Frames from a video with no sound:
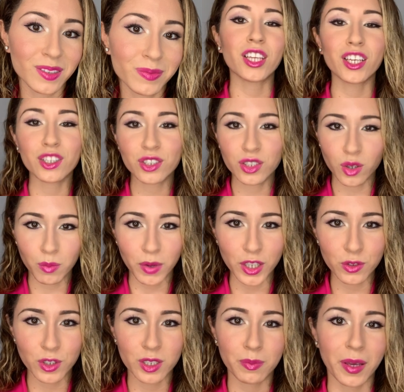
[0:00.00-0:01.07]
So thank you so
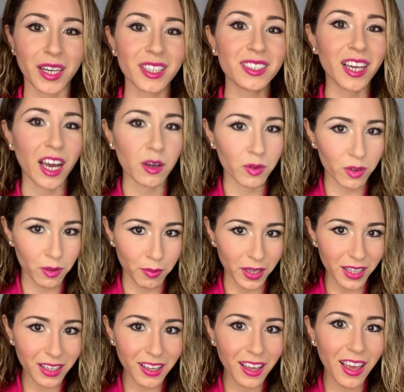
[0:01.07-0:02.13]
much for spending time with
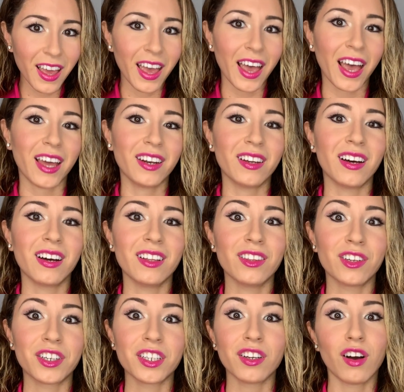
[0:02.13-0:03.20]
me and uh,
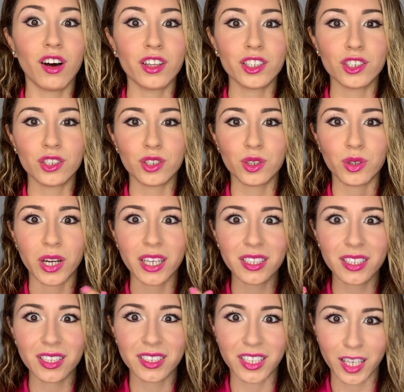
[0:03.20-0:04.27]
learning all these
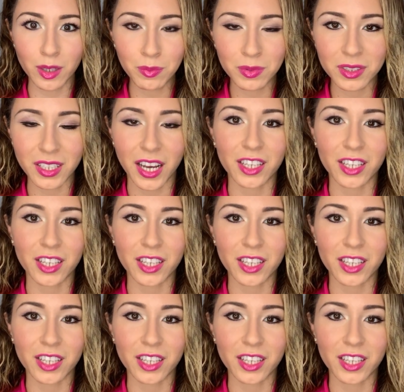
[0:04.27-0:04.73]
great tips.